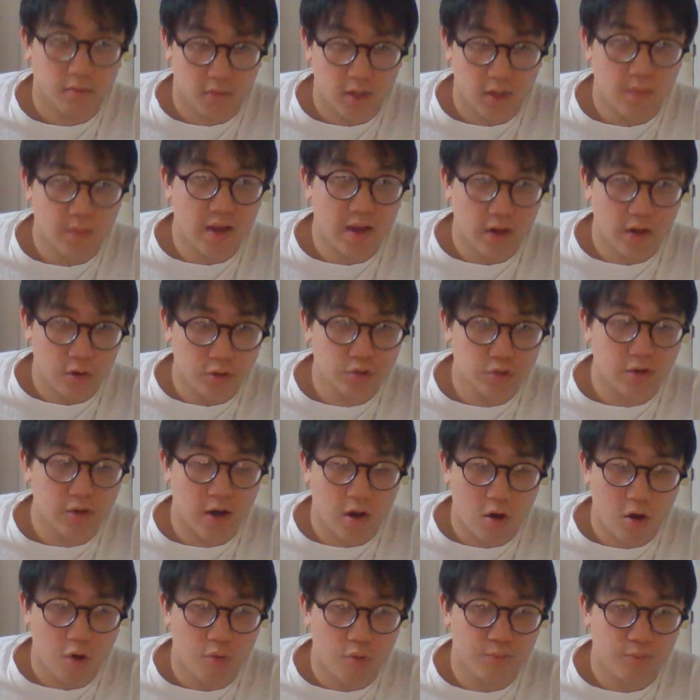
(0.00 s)
Be a loser
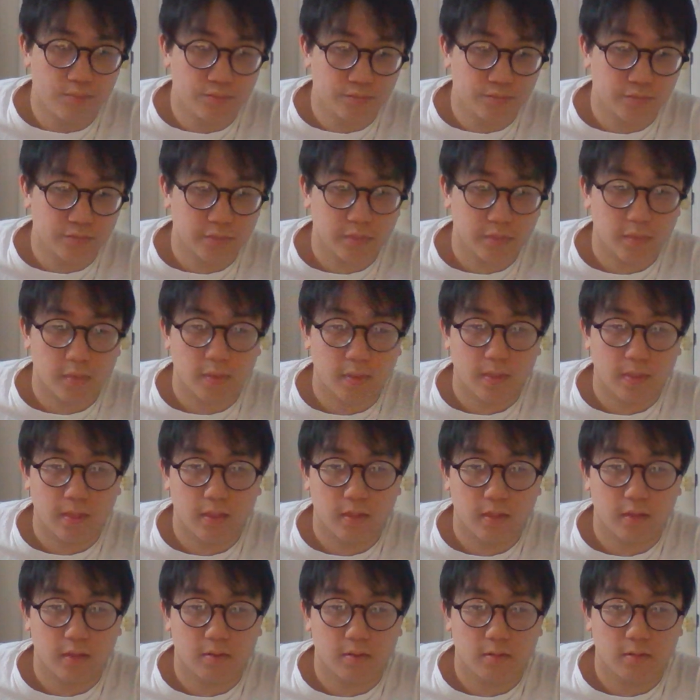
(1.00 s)
at home.
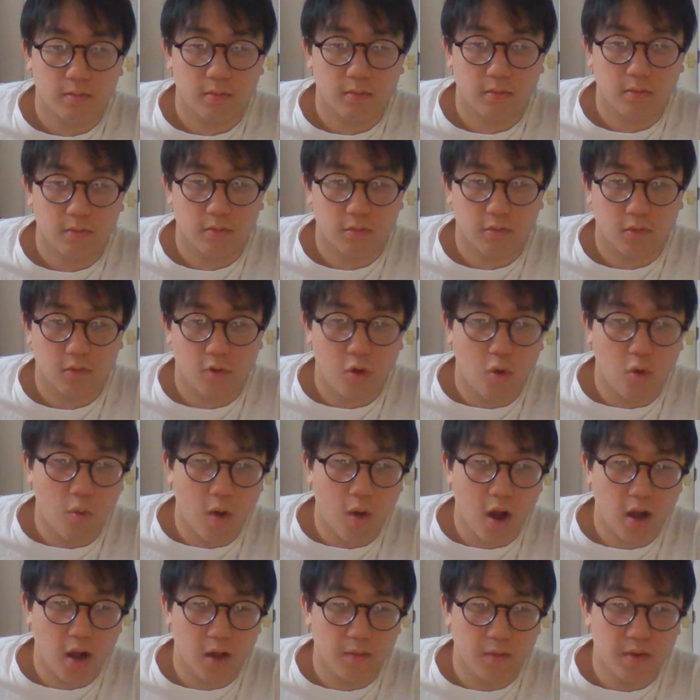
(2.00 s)
Go
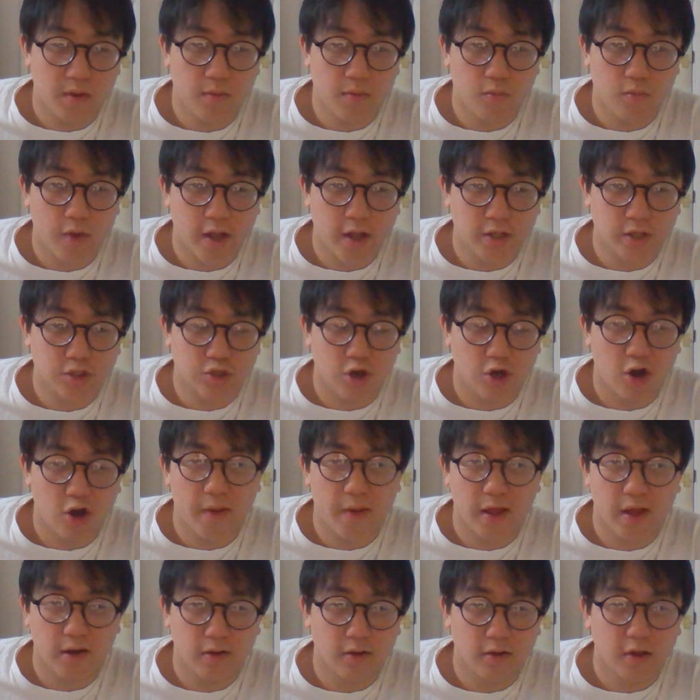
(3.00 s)
work a minimum wage job
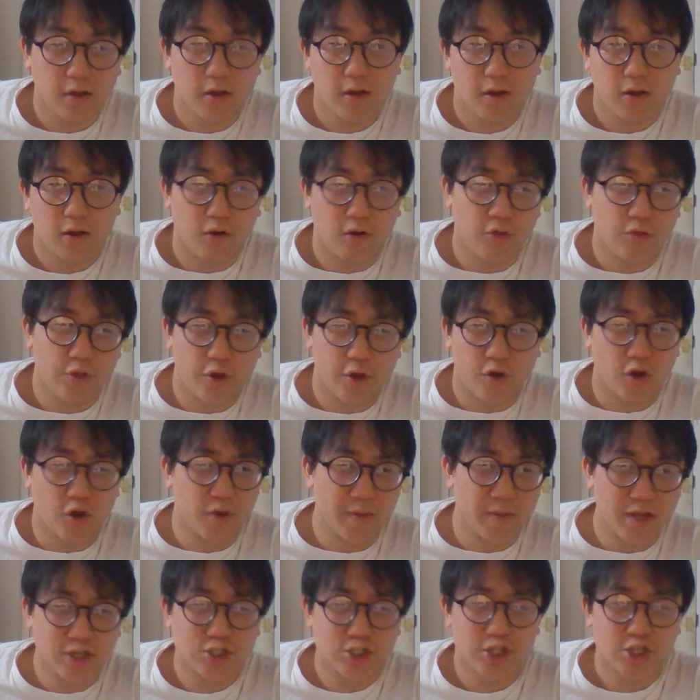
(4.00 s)
and... Oh, the
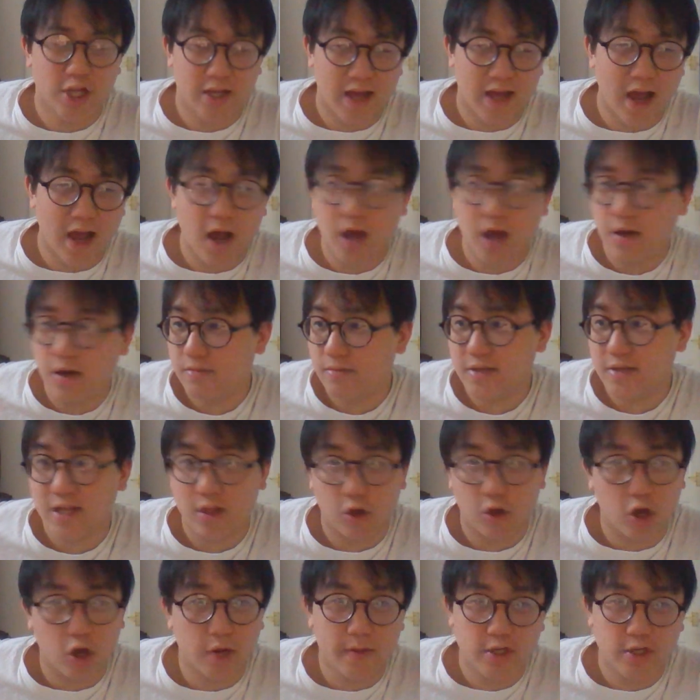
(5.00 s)
economy is shit. I heard him say
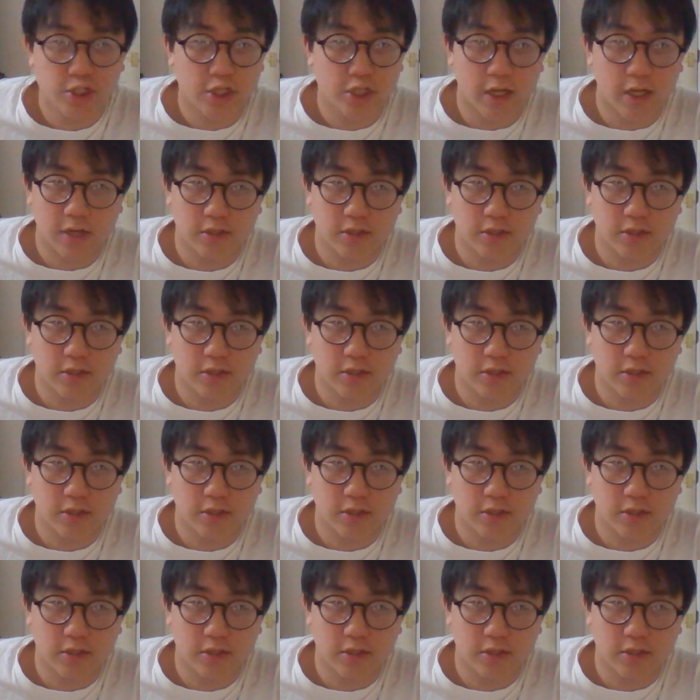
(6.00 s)
the economy is shit.